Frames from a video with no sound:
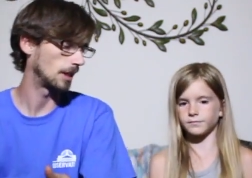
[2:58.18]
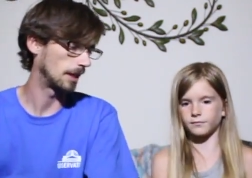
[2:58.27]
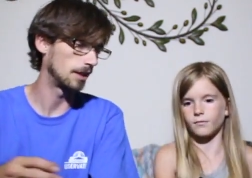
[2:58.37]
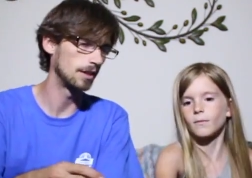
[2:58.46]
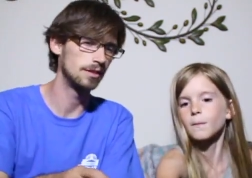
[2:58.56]

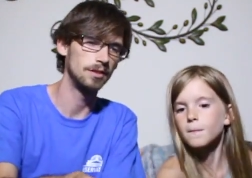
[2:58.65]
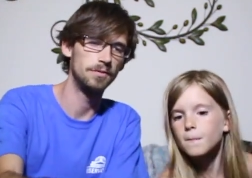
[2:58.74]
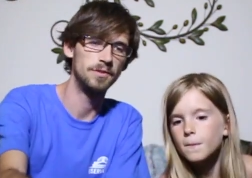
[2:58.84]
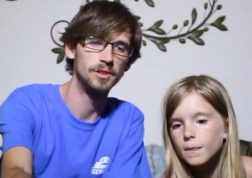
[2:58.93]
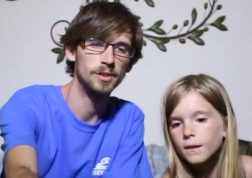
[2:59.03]
Speaker 1: I guess
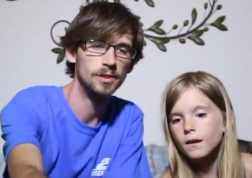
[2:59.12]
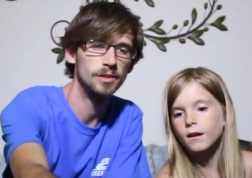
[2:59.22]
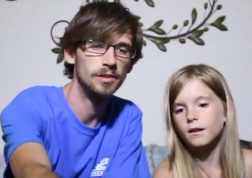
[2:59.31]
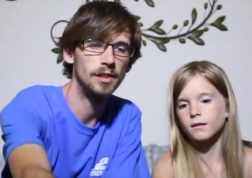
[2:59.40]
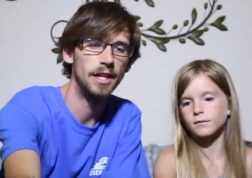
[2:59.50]
if
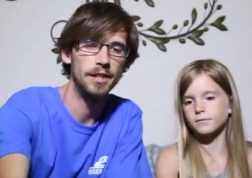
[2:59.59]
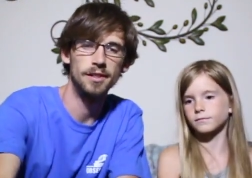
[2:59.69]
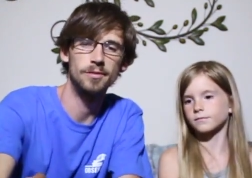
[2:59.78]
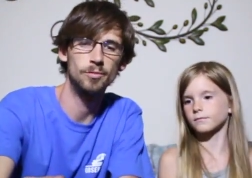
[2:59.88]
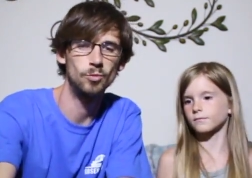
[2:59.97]
you're
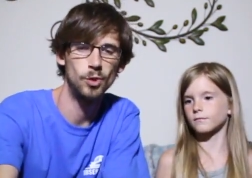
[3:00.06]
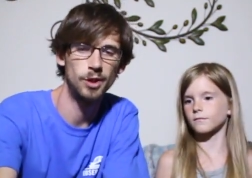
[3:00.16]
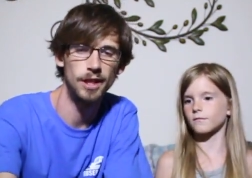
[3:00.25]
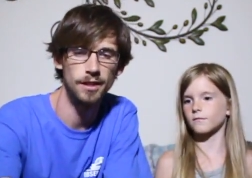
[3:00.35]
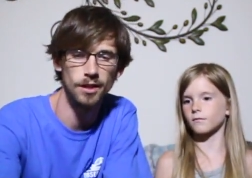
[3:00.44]

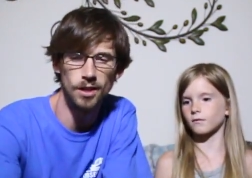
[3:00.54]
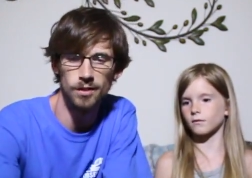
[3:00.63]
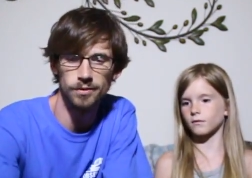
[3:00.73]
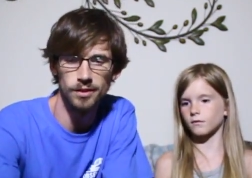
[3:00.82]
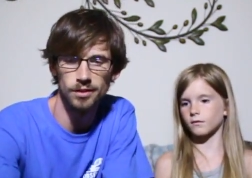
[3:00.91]
work at an
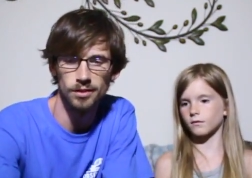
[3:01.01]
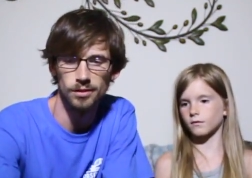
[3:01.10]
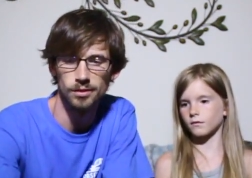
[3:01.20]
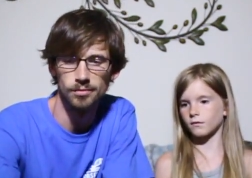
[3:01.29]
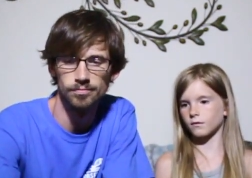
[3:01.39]
office
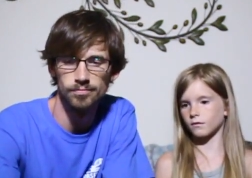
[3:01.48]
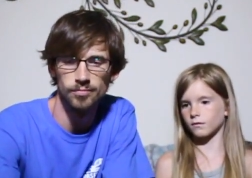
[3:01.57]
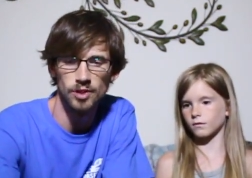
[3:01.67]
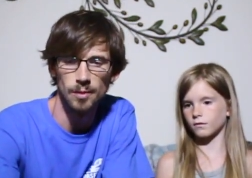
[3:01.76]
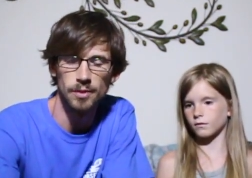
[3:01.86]
or
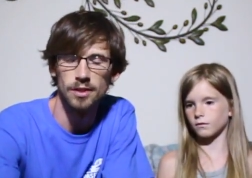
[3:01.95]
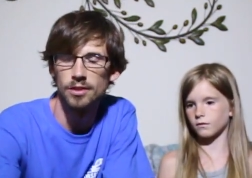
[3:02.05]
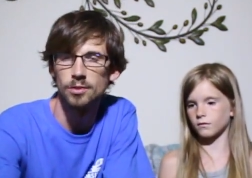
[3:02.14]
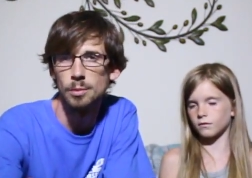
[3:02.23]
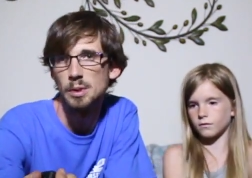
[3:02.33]
something, this would